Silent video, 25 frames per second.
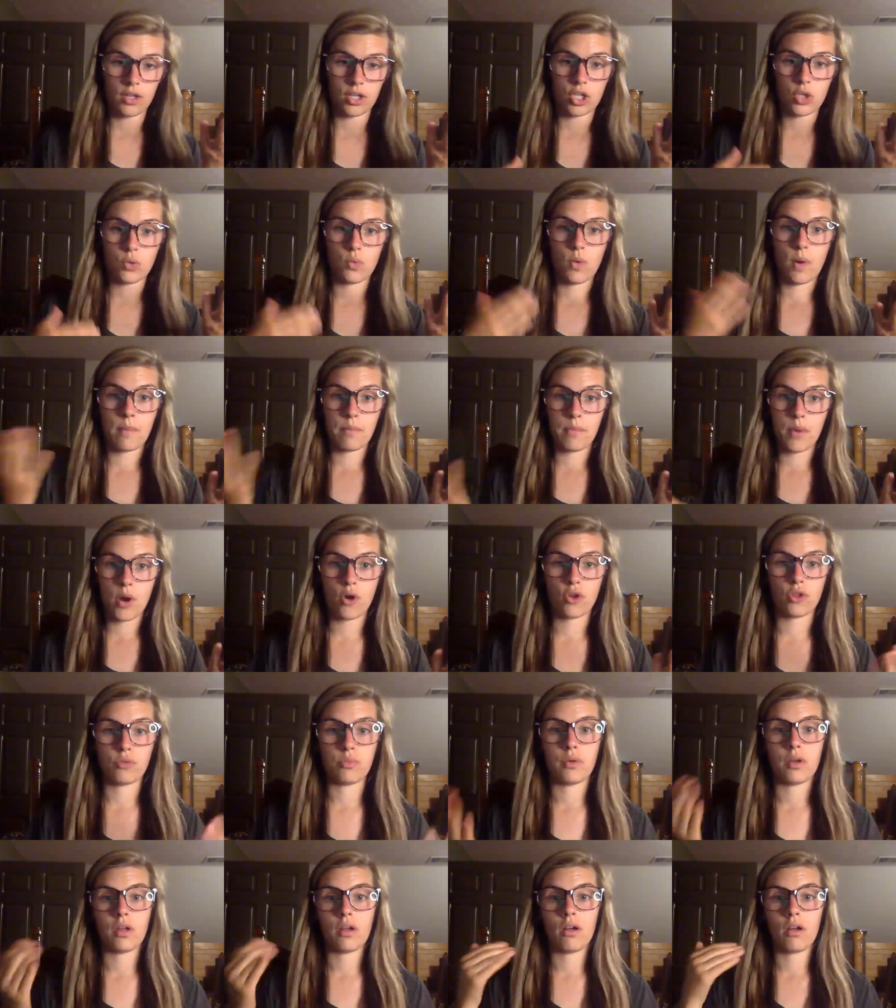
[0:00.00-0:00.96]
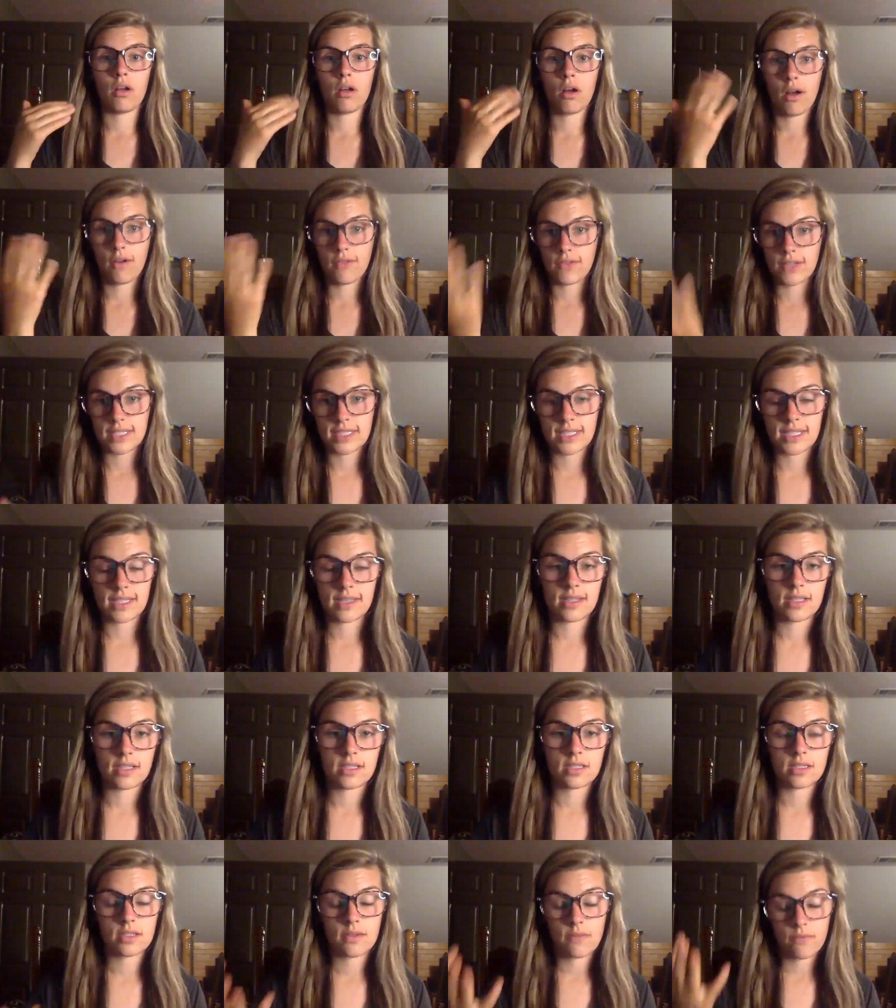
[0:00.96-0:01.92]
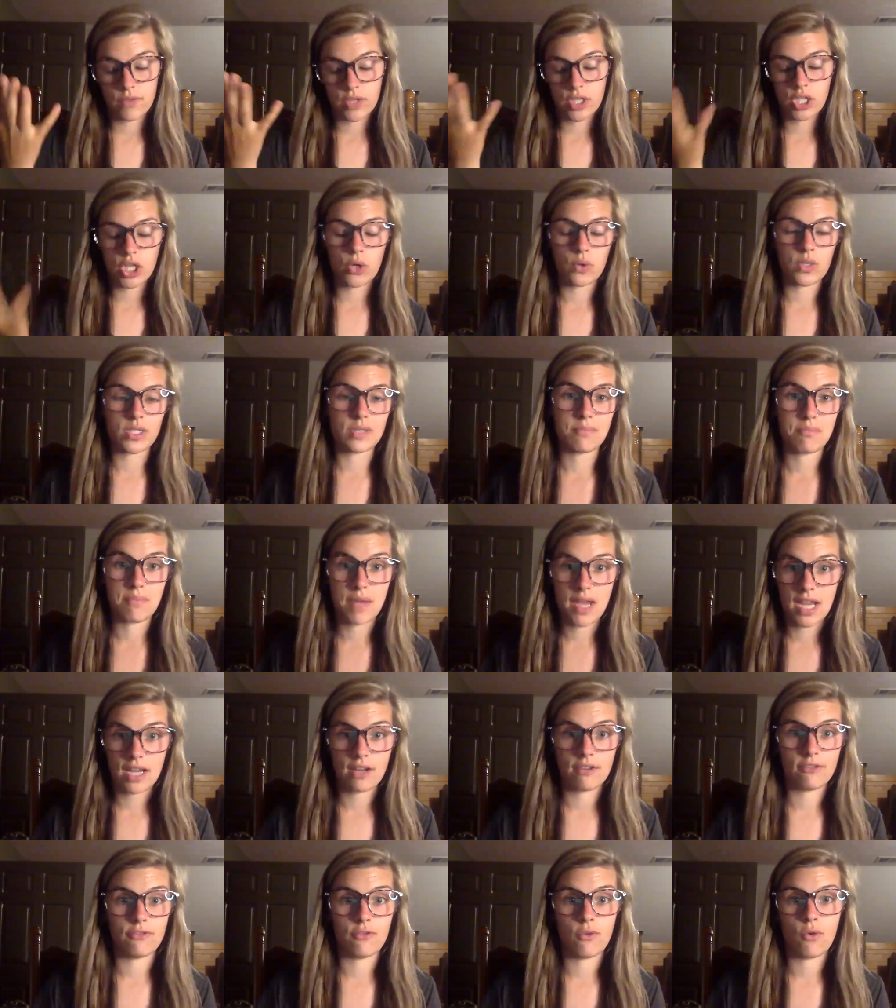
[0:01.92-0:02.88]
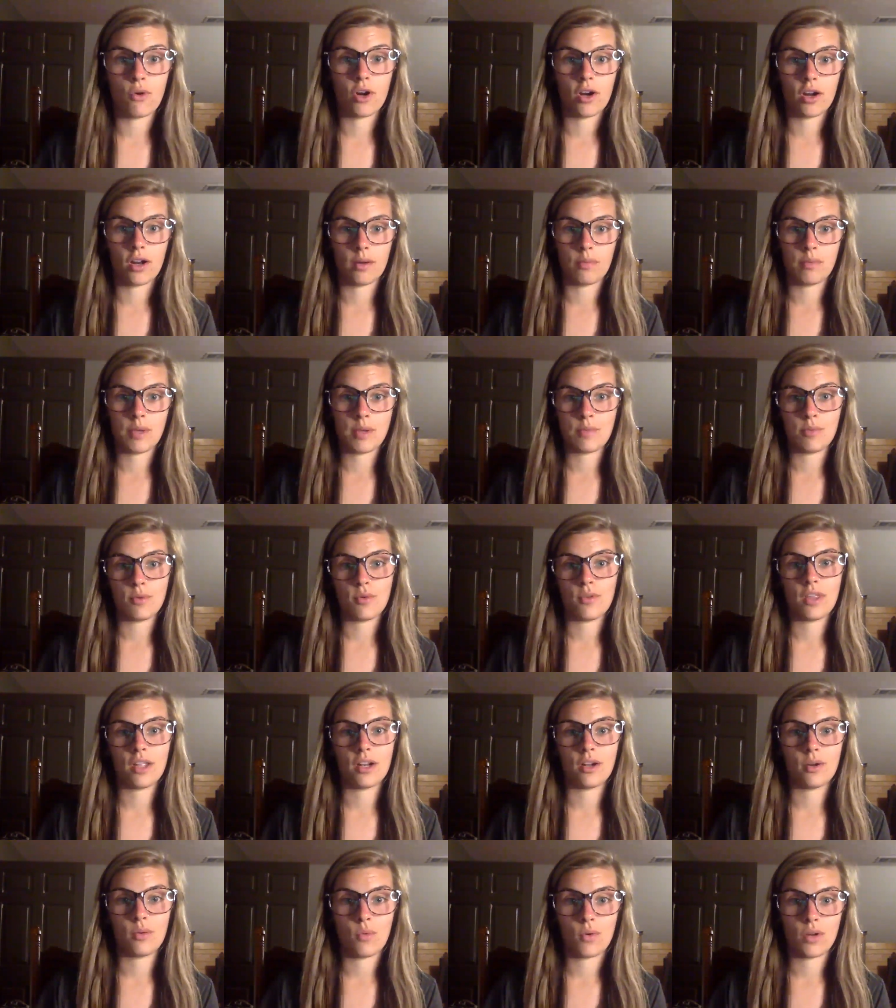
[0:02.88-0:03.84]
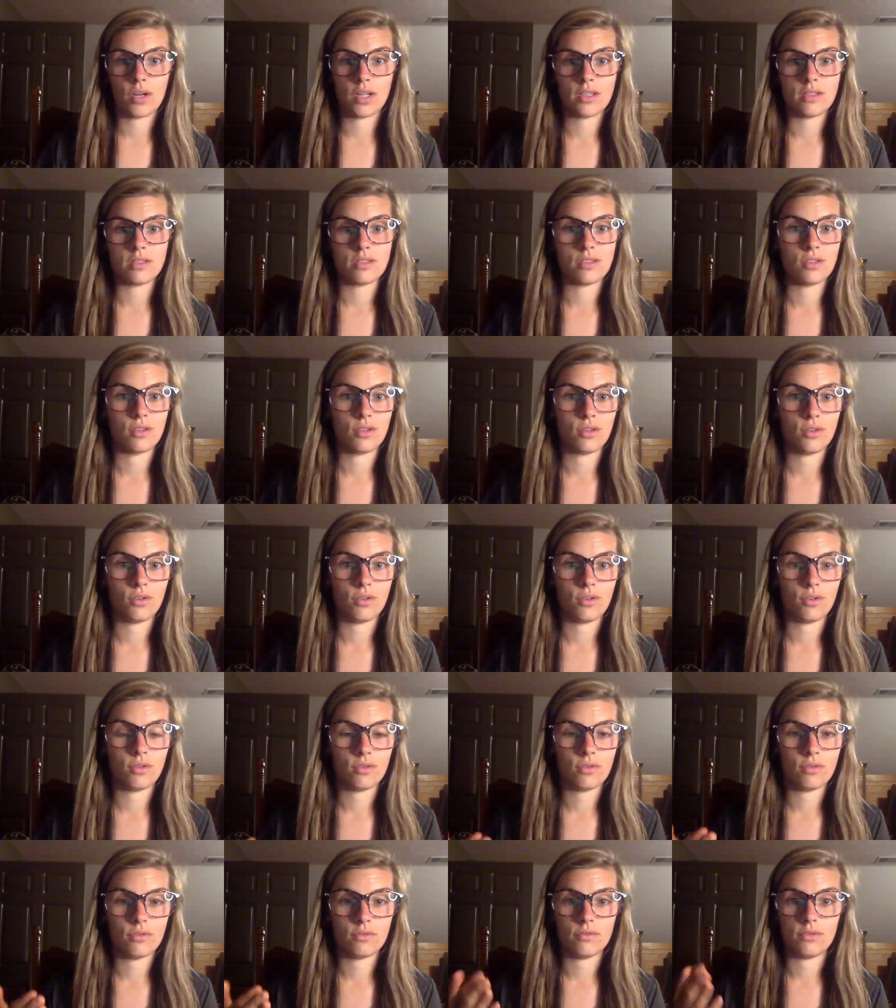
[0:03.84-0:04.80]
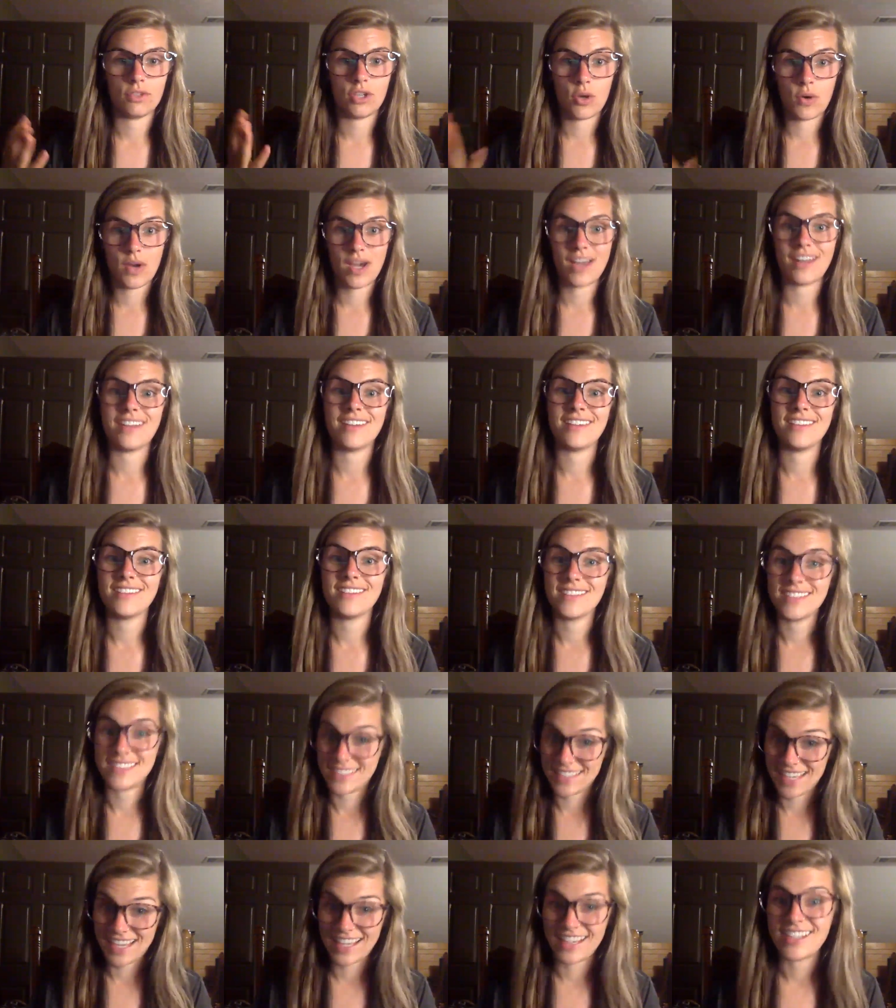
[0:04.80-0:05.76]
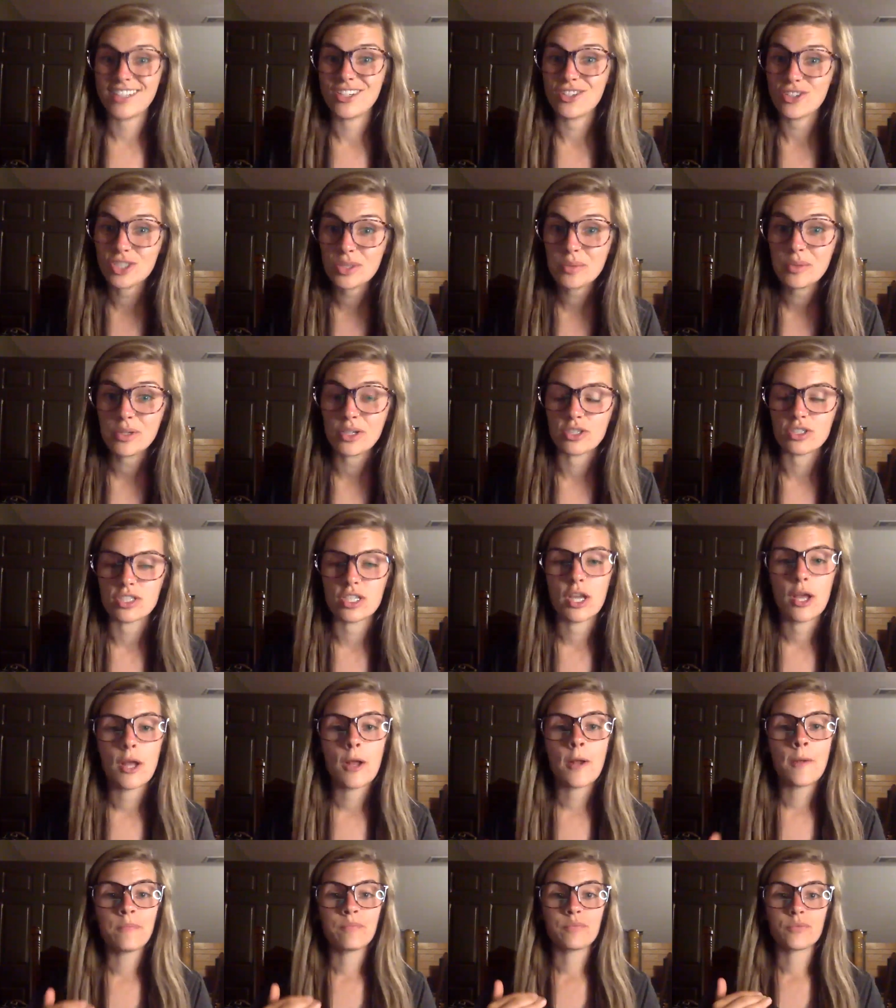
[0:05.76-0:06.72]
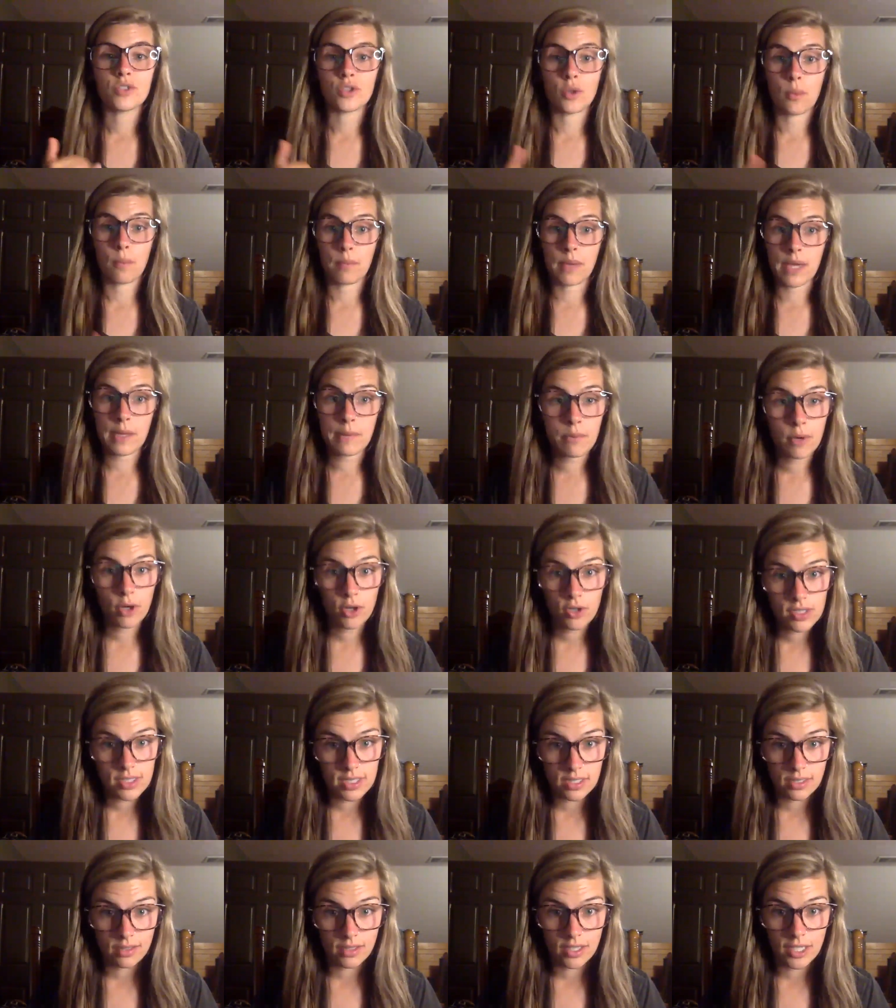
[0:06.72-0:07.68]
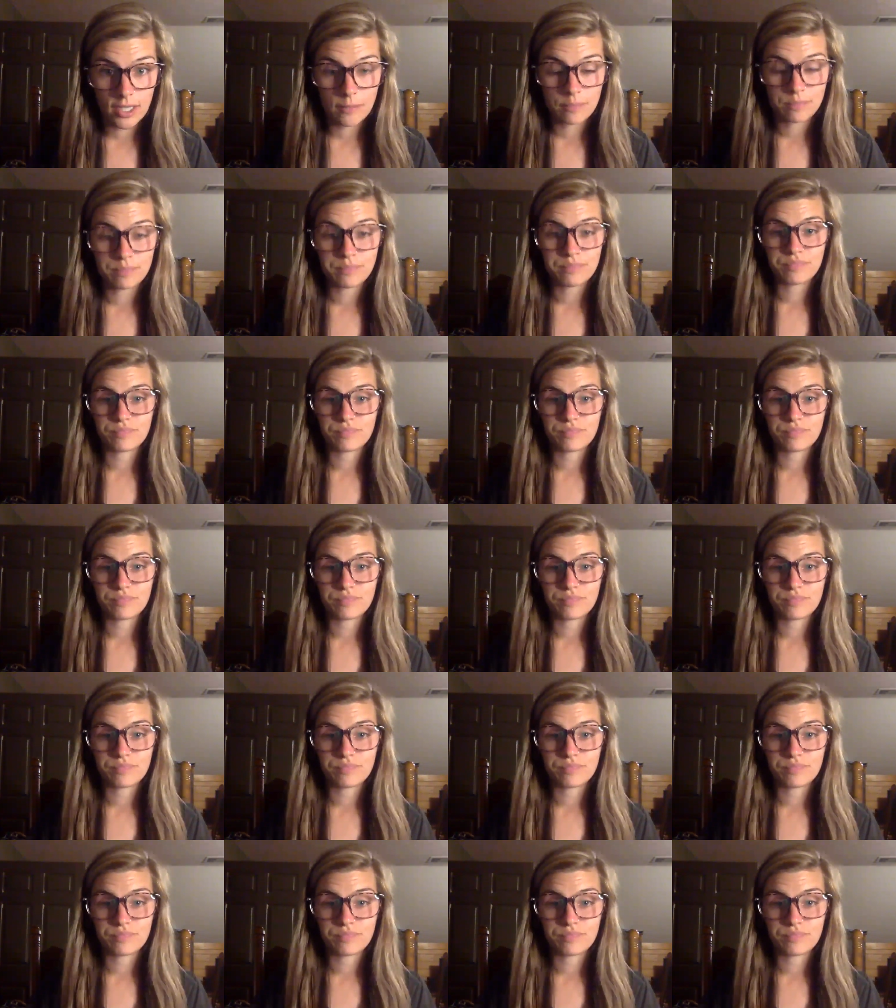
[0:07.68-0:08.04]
You want both. But obviously this video is made for people that are wanting to know how to sign distributors. So me personally,